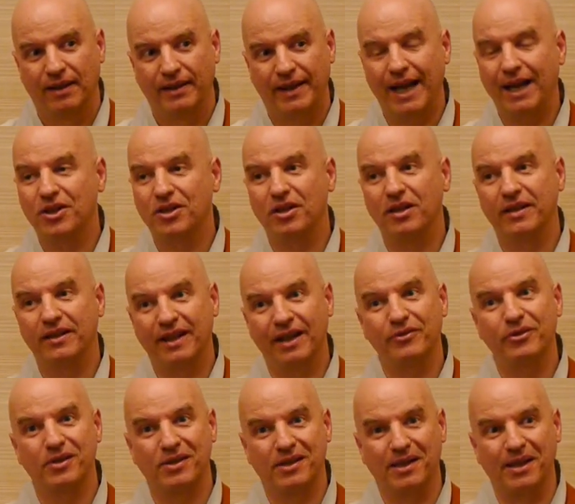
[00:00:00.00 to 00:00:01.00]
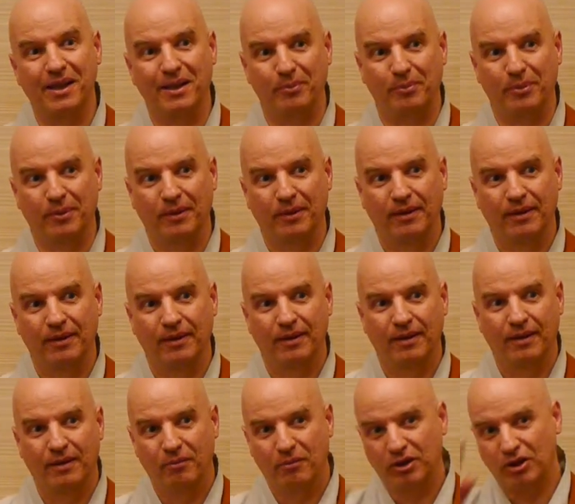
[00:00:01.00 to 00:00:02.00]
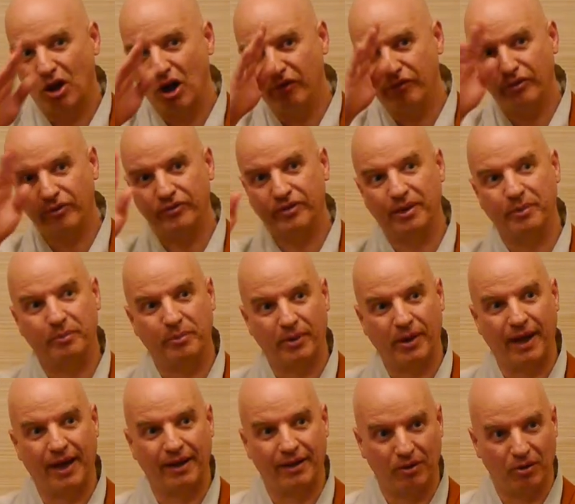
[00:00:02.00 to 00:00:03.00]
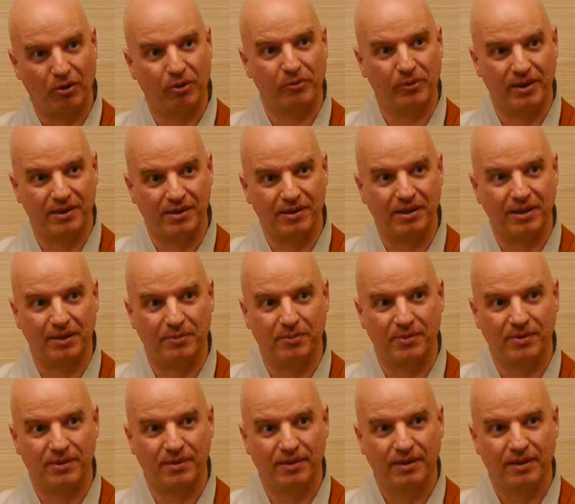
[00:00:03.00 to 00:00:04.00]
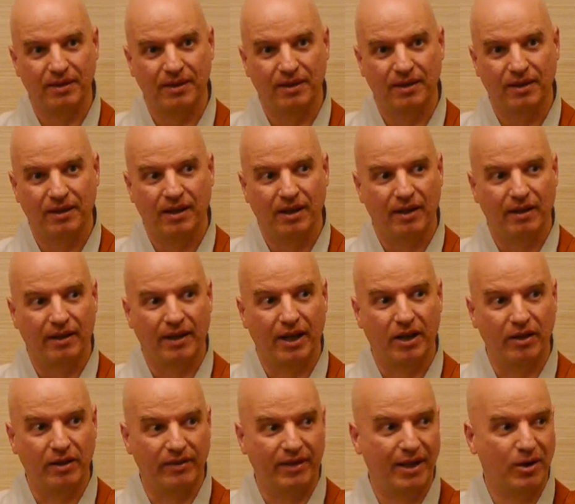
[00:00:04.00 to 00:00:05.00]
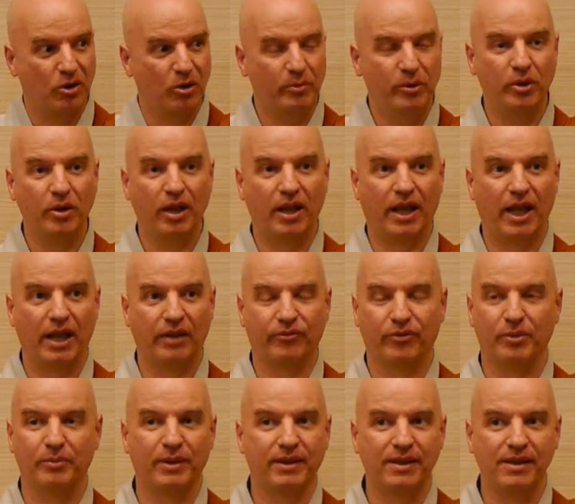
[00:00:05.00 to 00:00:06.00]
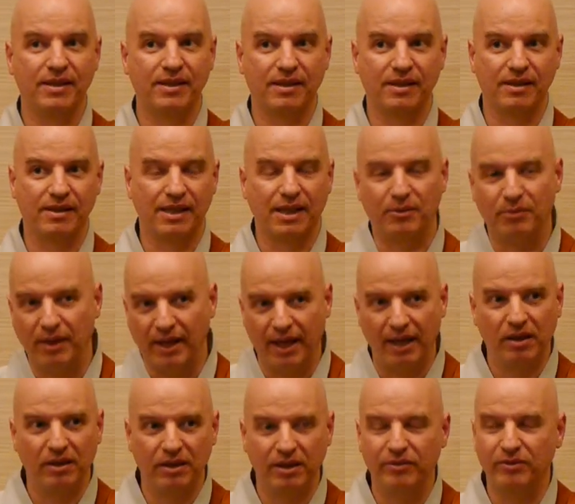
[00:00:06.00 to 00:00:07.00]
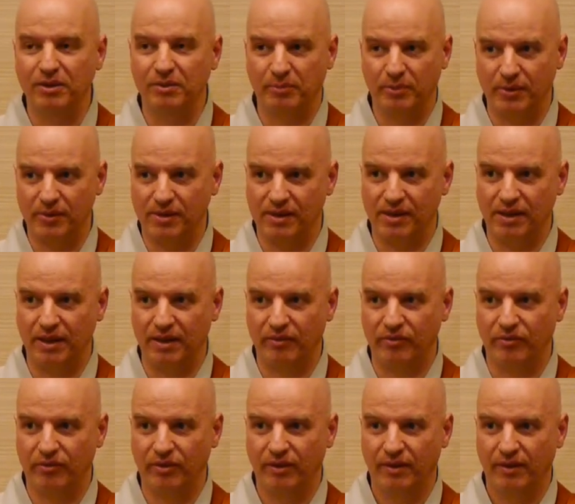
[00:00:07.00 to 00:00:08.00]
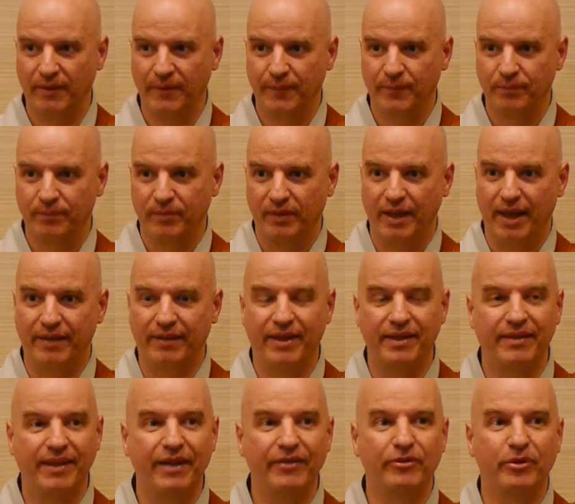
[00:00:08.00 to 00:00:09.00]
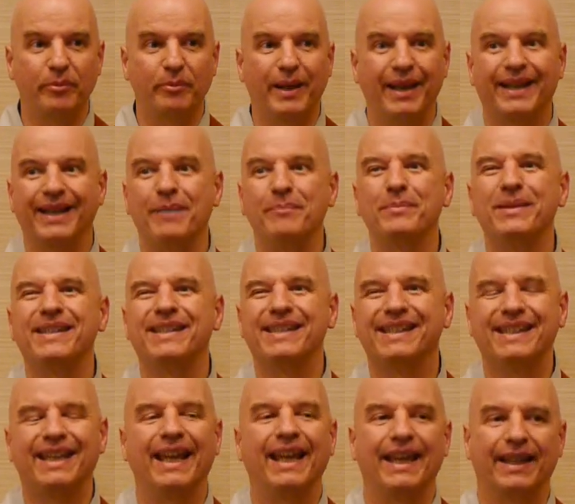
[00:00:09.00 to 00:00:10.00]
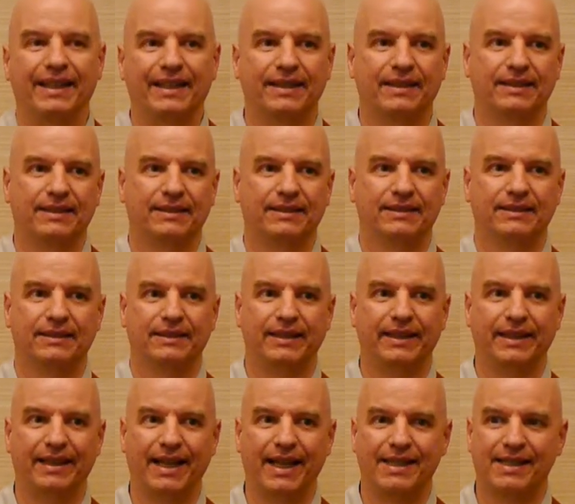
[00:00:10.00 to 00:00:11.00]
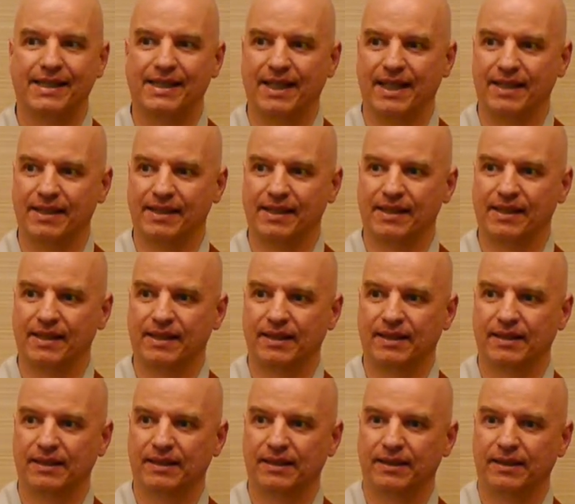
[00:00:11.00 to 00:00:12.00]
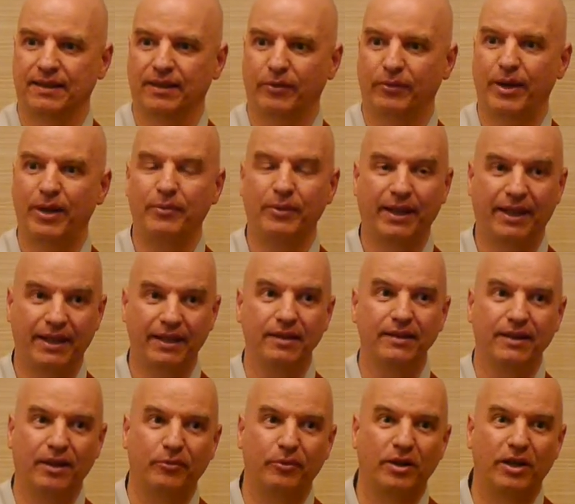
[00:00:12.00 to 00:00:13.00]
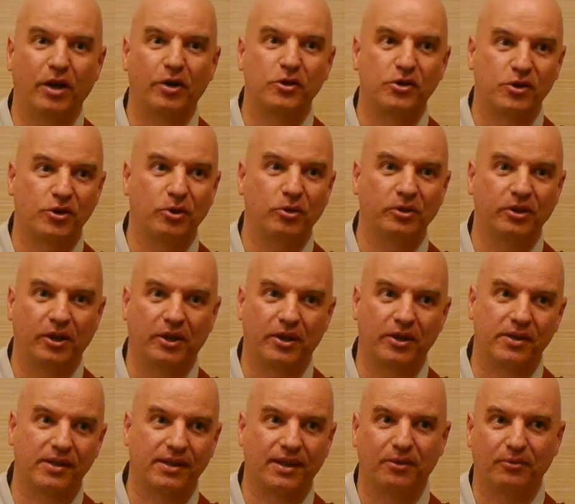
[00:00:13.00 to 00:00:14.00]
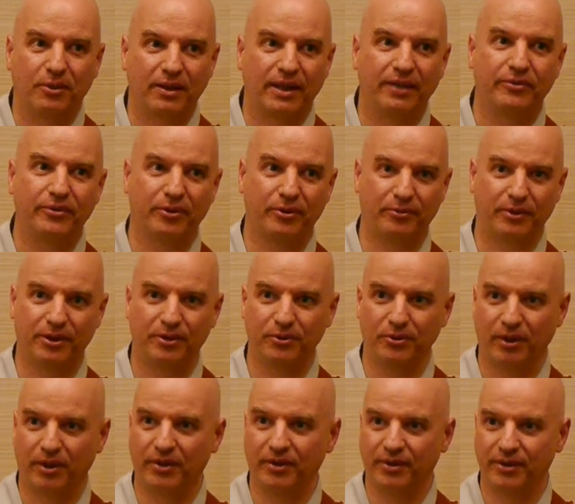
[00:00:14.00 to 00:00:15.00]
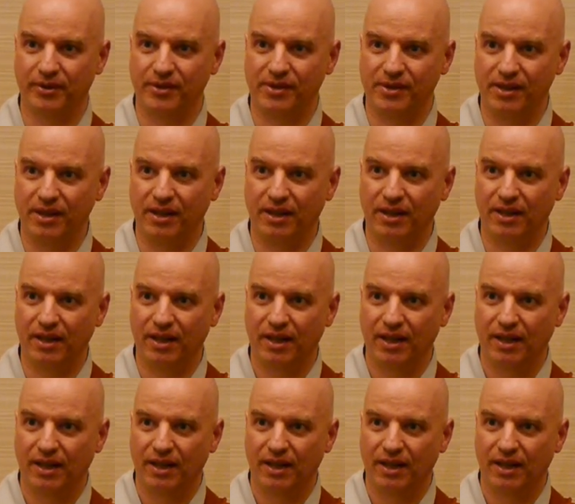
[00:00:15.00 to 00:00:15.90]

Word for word: They actually never sleep, but half of their brain always sleeps. They, they communicate from a distance that we cannot even perceive, and they never make a mistake in that sense. When we kill them with our sonars and whatever we do under the sea,